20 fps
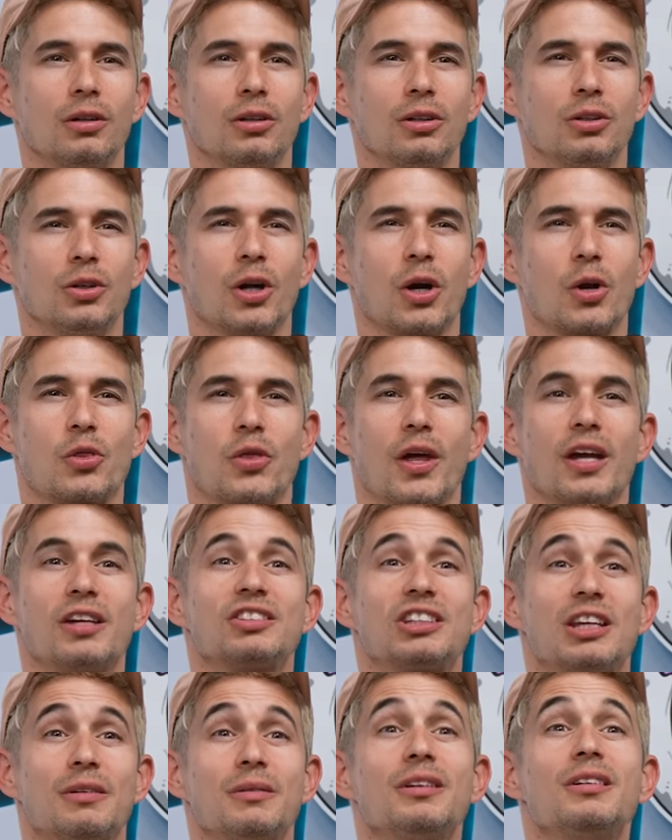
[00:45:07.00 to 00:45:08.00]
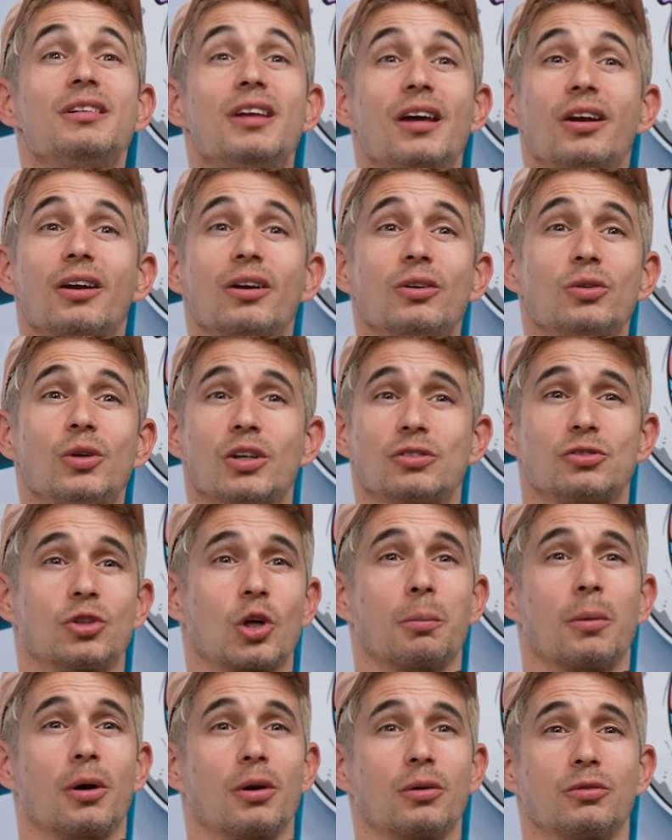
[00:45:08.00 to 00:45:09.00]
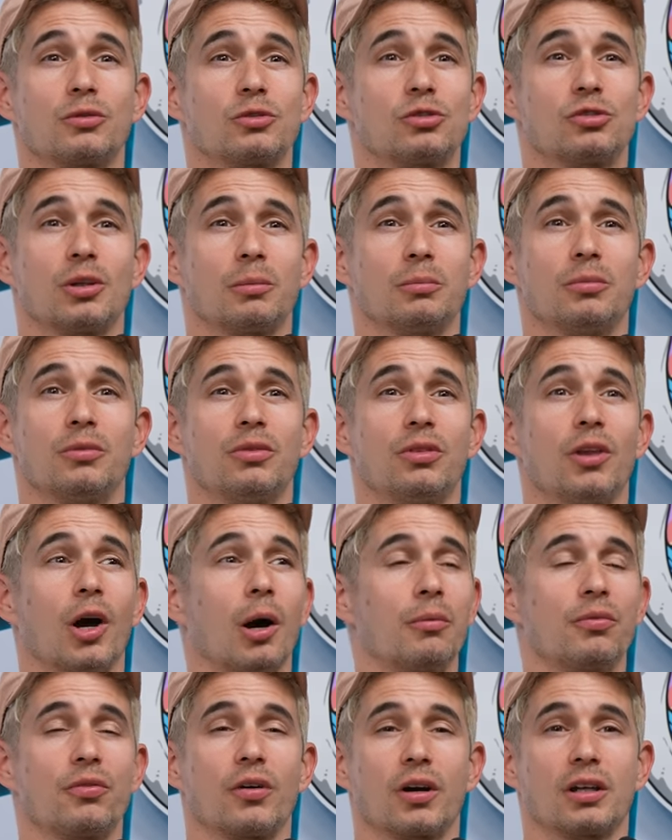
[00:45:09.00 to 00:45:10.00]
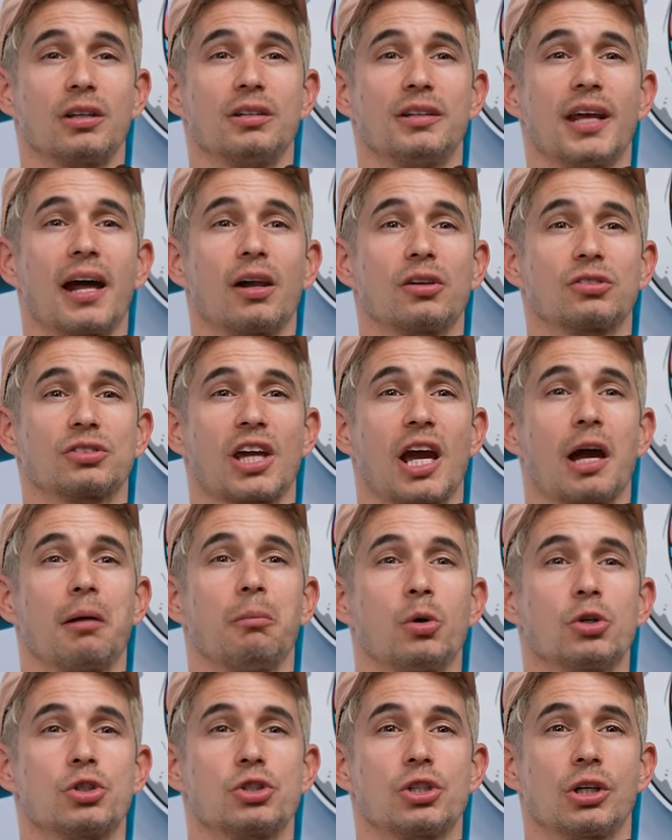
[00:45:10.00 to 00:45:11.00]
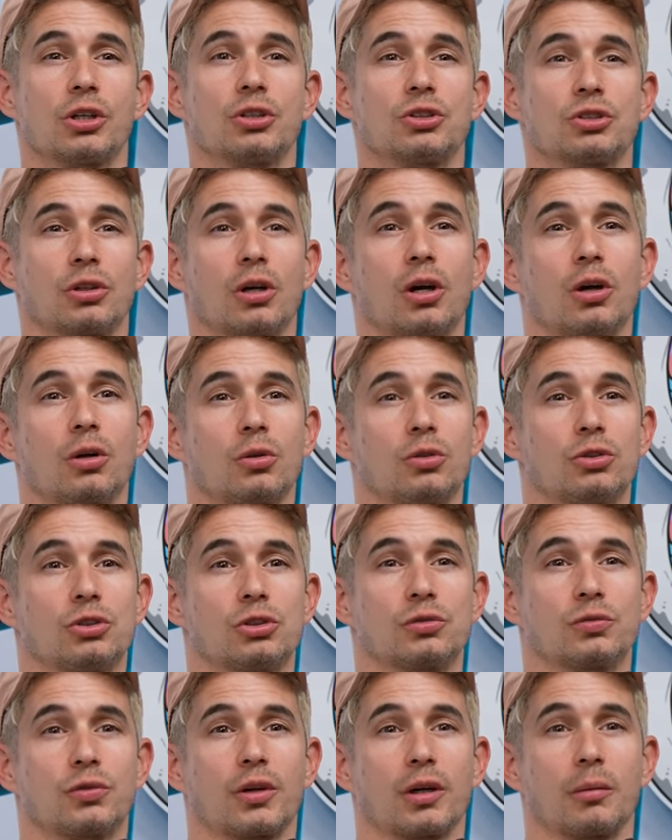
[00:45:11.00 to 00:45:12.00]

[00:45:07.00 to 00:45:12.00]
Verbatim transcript: You're at Thanksgiving dinner, and you guys talk about some dumb fucking Dallas Cowboy shit because your uncle just fucking.